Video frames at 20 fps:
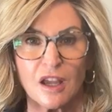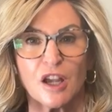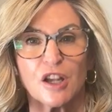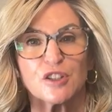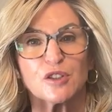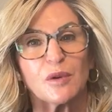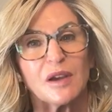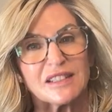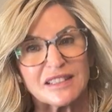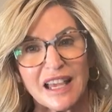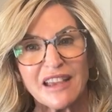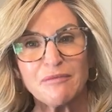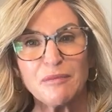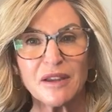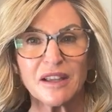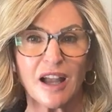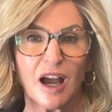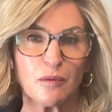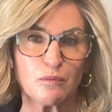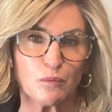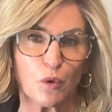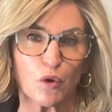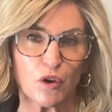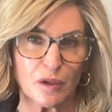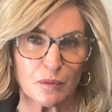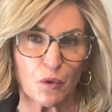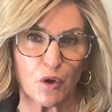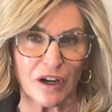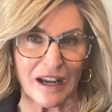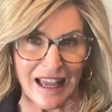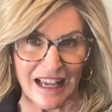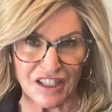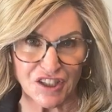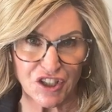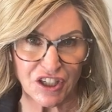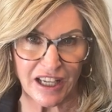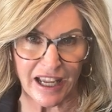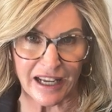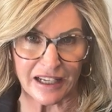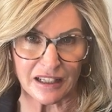So as I've become more and more
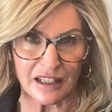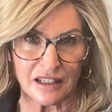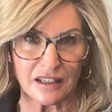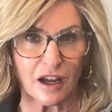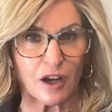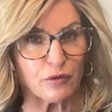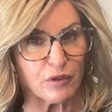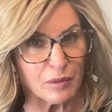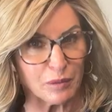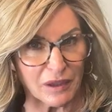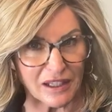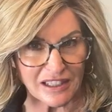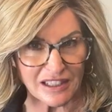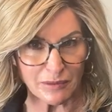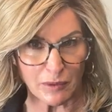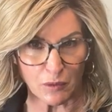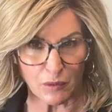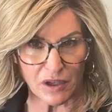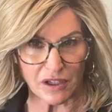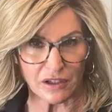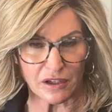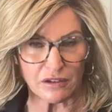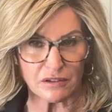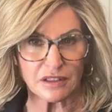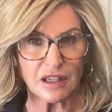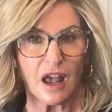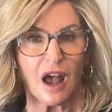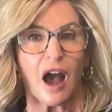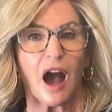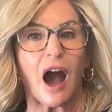educated on replacement windows,